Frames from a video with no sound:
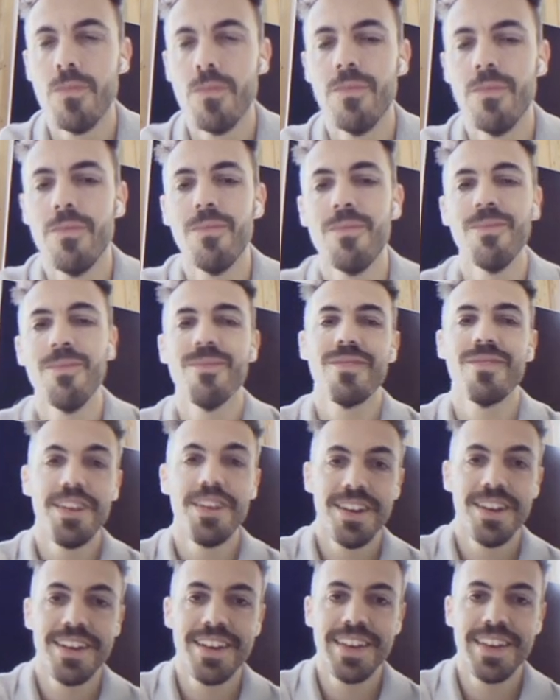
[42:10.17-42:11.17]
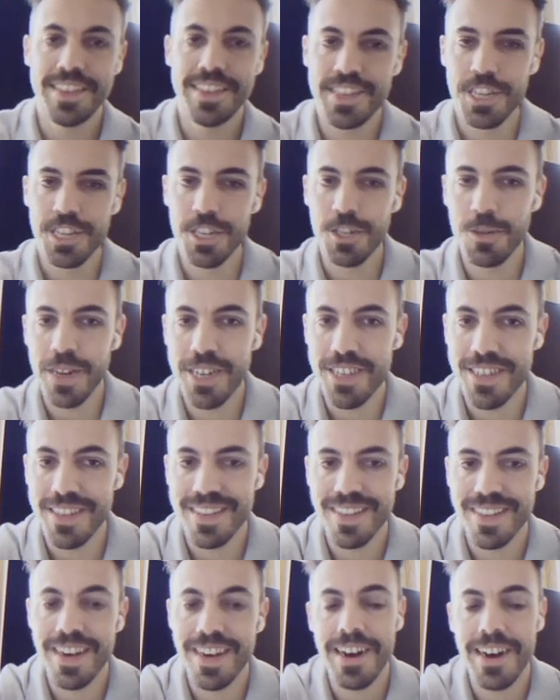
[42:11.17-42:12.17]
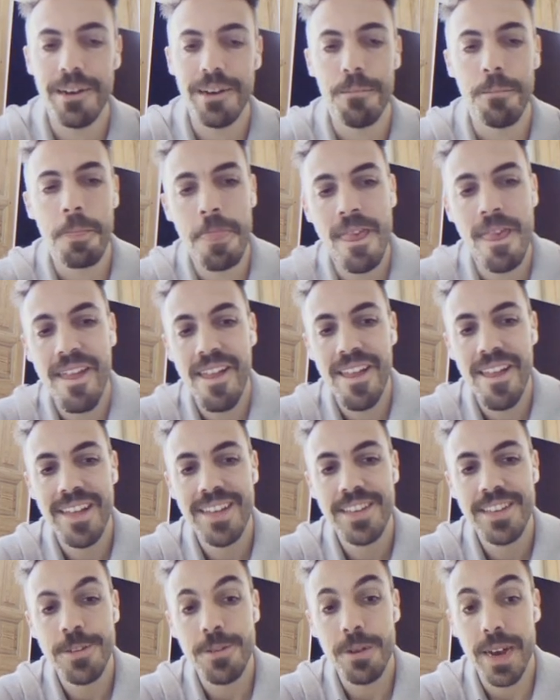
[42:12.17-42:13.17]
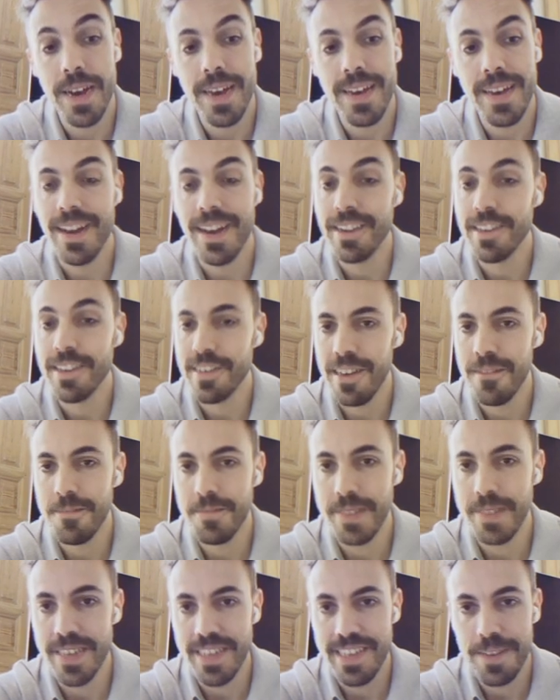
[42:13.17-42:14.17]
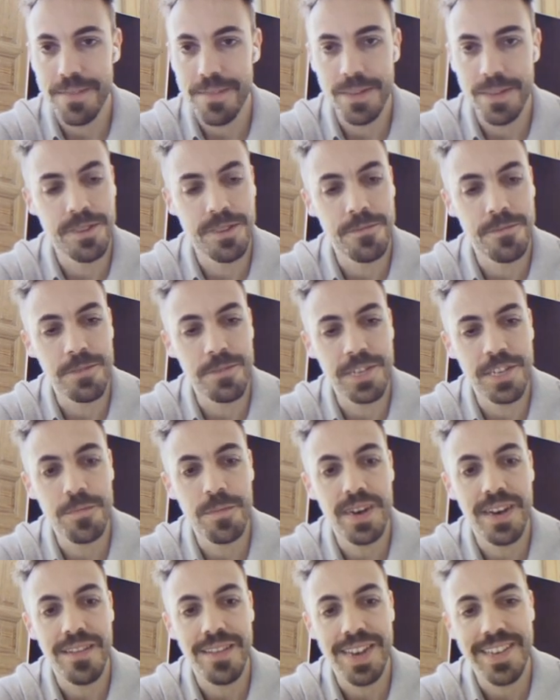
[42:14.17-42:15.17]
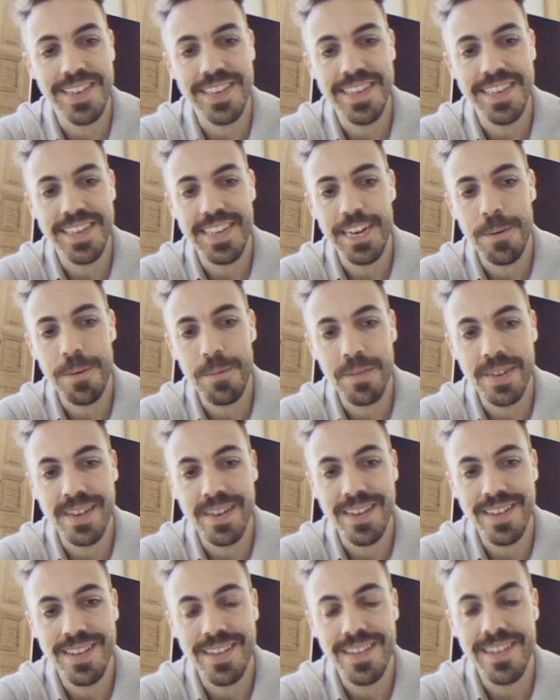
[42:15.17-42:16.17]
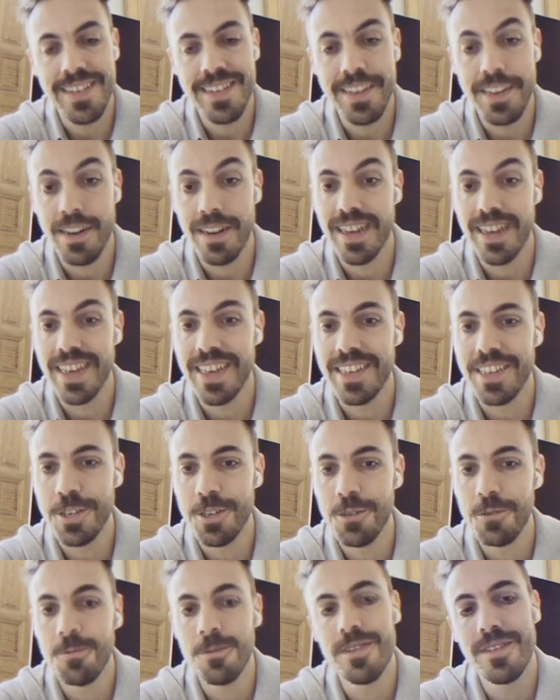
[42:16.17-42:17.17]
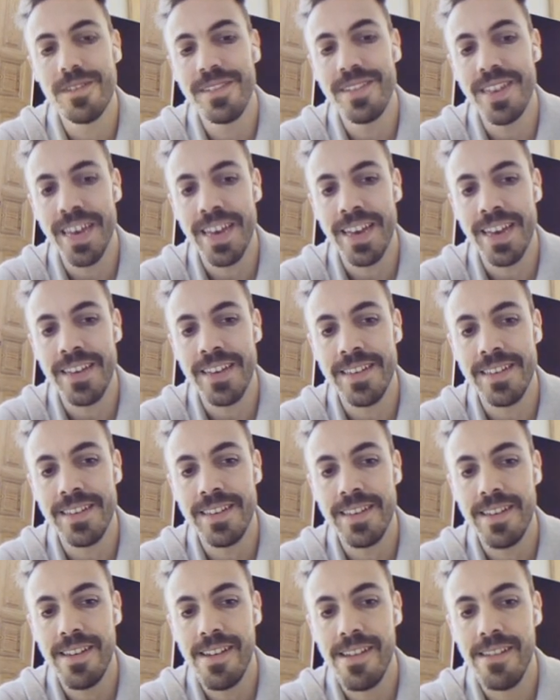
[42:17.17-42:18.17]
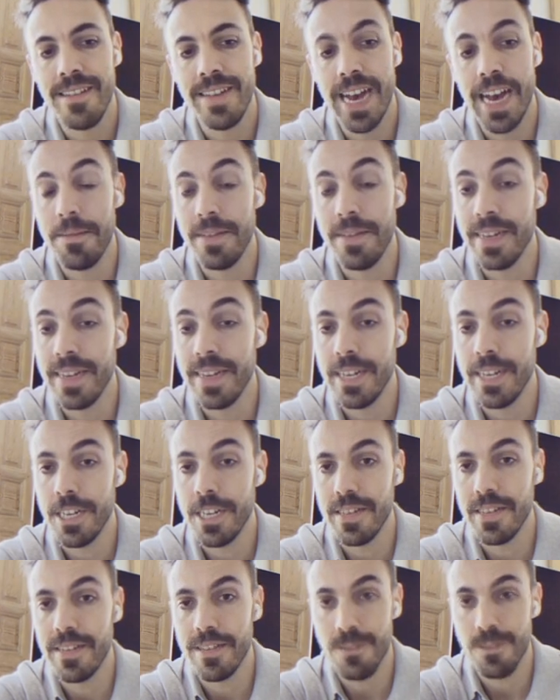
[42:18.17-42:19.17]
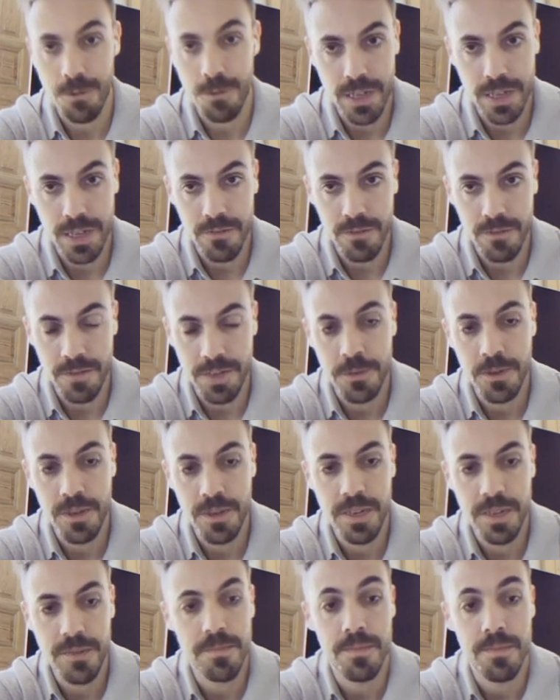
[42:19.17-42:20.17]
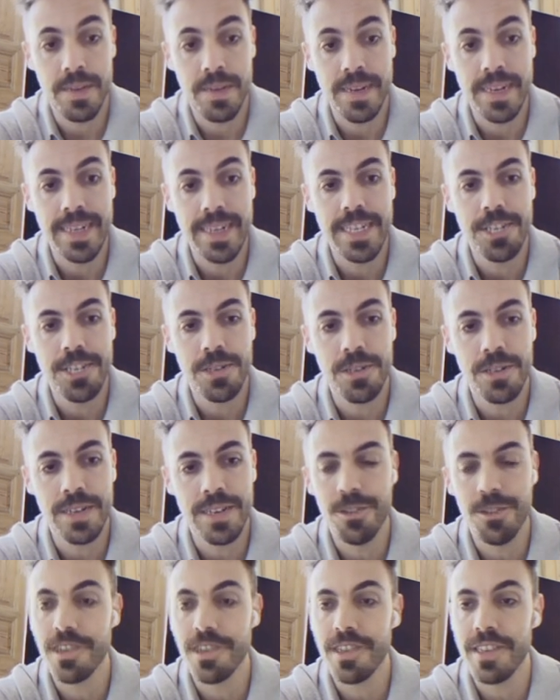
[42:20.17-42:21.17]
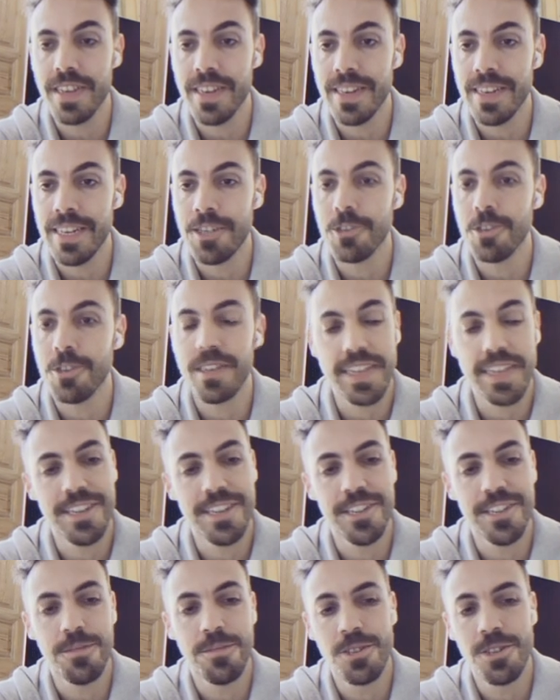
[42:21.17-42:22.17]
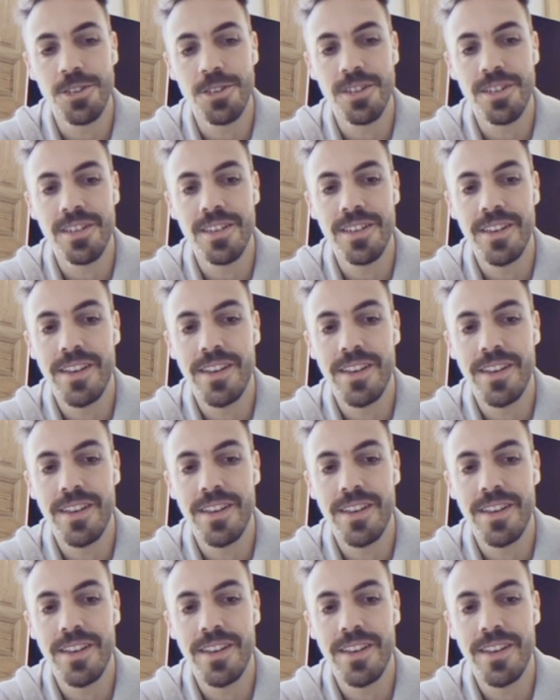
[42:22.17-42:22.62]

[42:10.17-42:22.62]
yeah, it's a good question. Um, so I, I saw the V7 had been released by Alexey and company, uh, Yankin Yu, and mm-hmm. I haven't had a chance to thoroughly review it, but initially it looks like an interesting contribution.